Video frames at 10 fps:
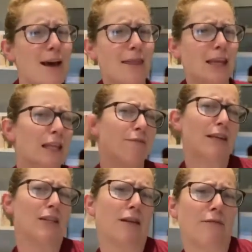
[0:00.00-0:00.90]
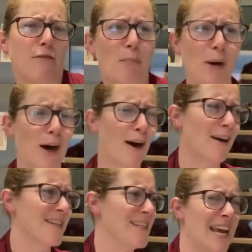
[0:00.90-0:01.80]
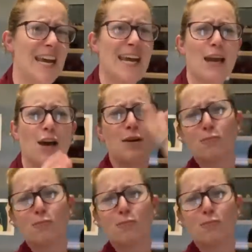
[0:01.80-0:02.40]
the lovely stuff for a party,